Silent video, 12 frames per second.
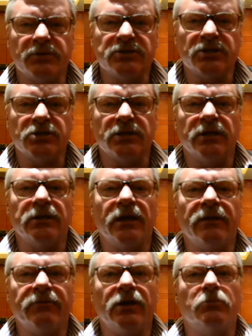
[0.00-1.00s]
position in the
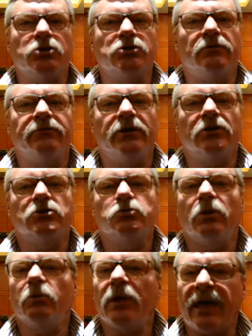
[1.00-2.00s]
heavy commercial vehicles, where we